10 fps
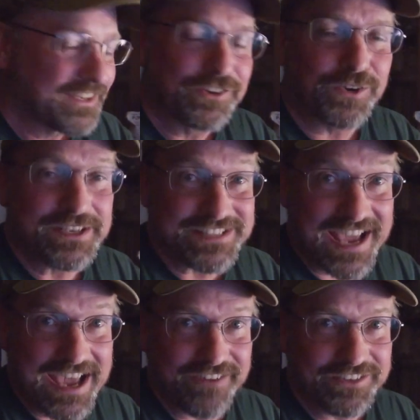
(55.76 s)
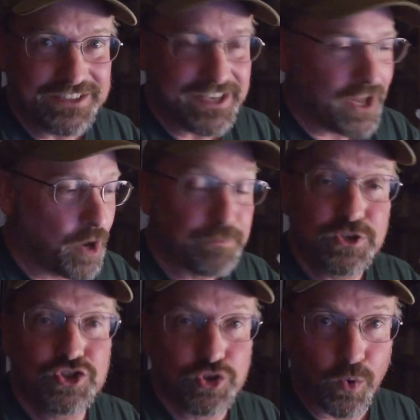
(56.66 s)
great to have you, and I hope you
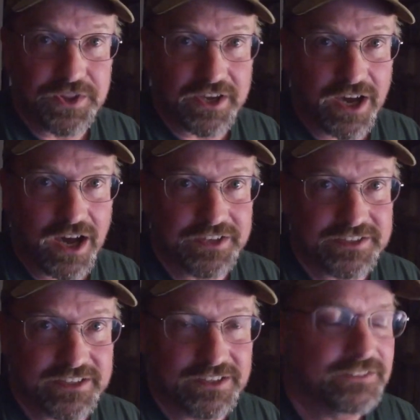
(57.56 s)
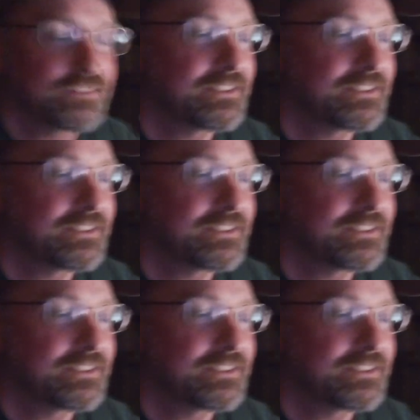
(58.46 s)
enjoy the content.